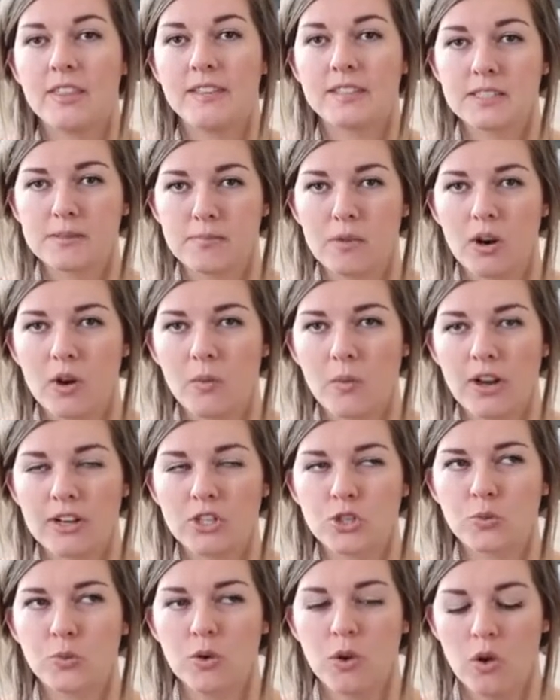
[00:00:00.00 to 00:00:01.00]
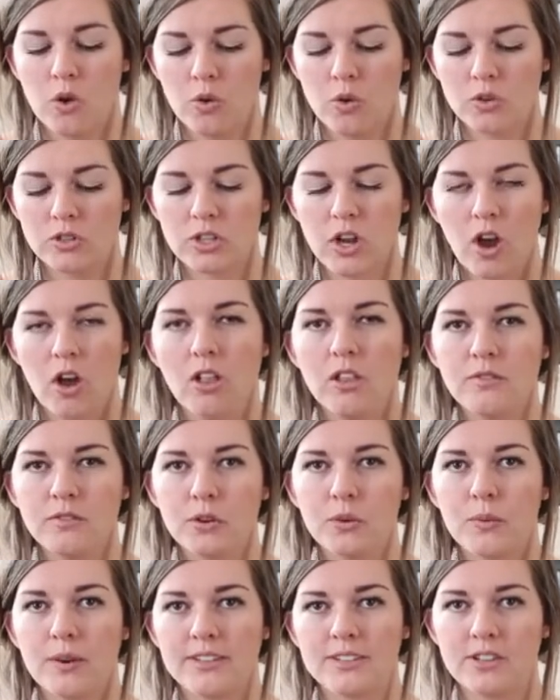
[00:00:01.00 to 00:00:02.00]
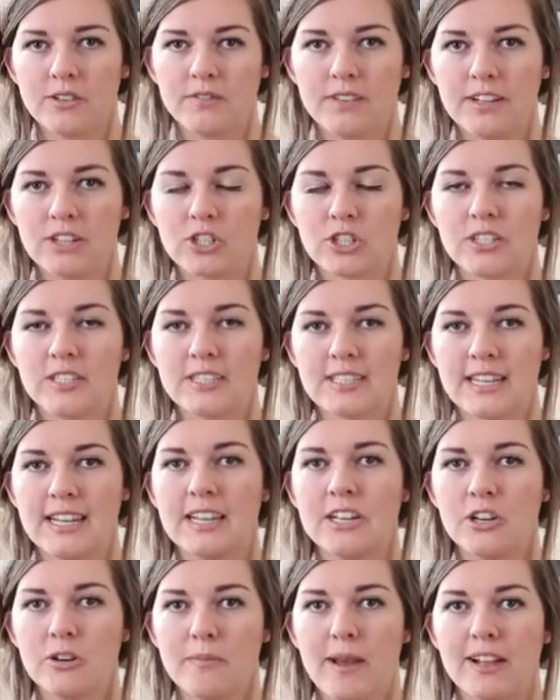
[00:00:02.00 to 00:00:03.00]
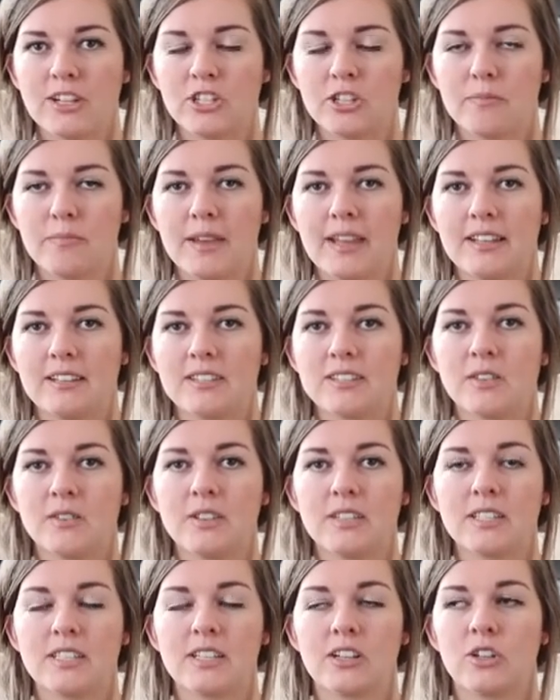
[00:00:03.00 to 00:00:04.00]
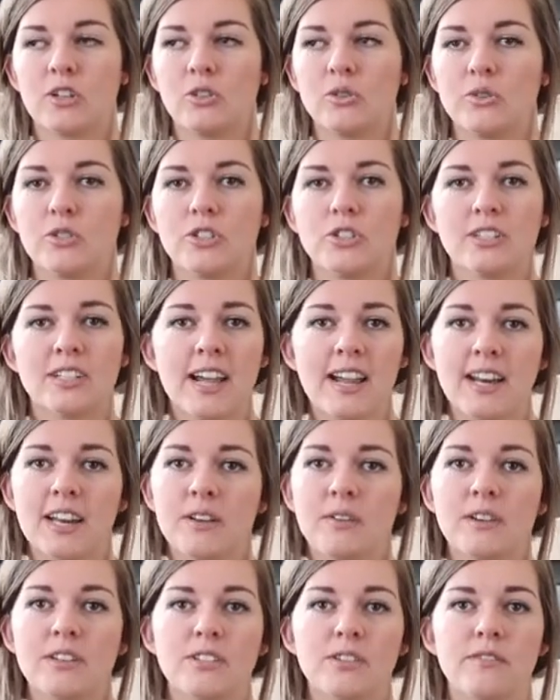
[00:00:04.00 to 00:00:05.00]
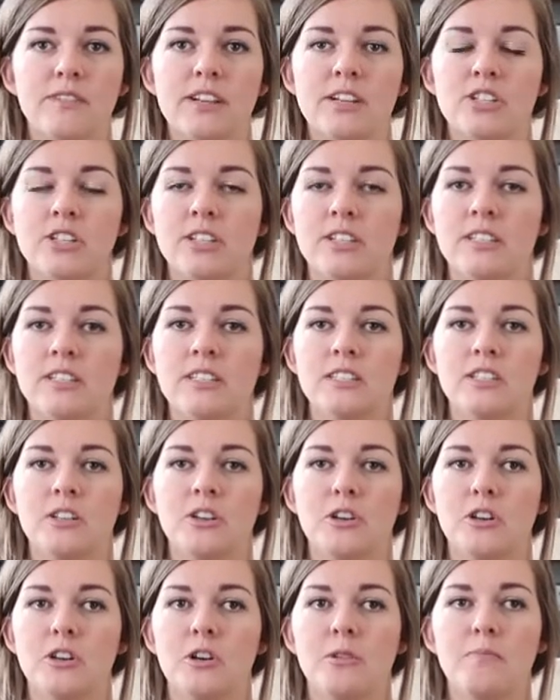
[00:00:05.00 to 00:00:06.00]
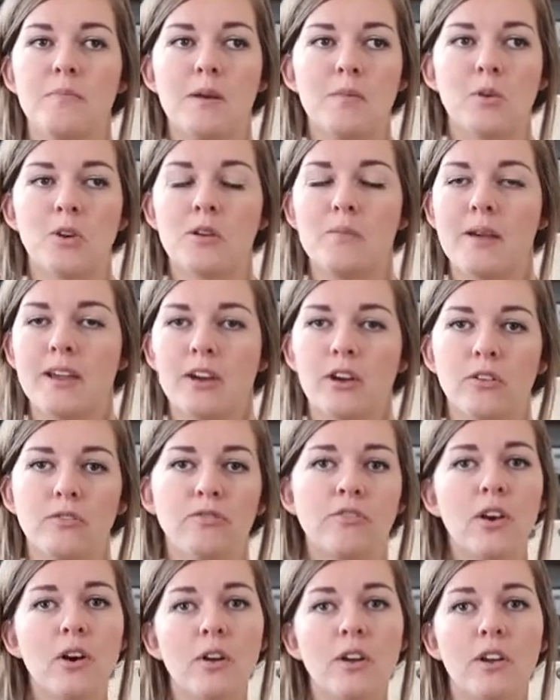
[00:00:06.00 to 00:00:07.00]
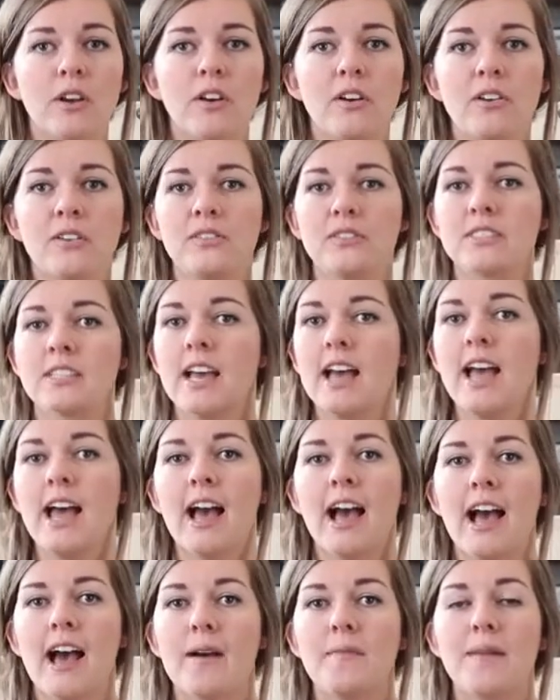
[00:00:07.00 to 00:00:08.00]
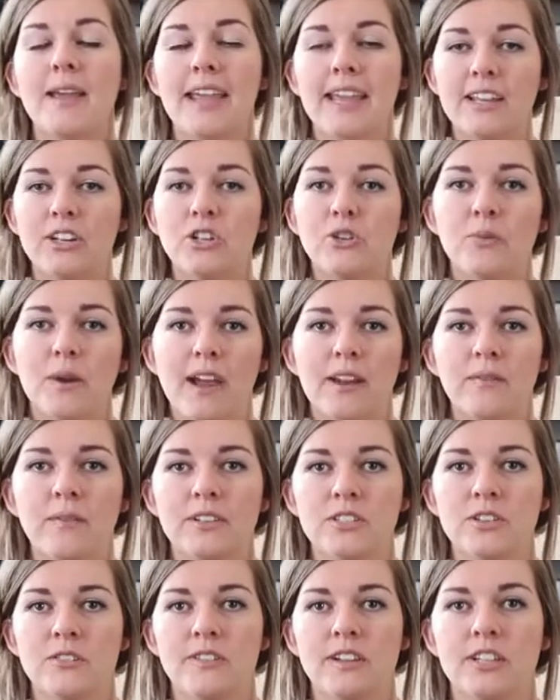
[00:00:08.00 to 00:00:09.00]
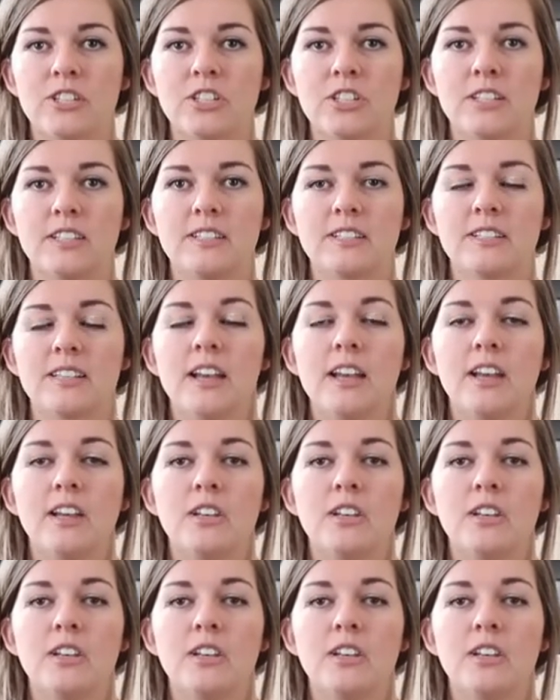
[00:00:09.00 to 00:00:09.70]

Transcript: the smartwatch will hold all of your reservations in your Magic Band. So this includes your dining reservations, your Memory Maker photos, and your ride reservations.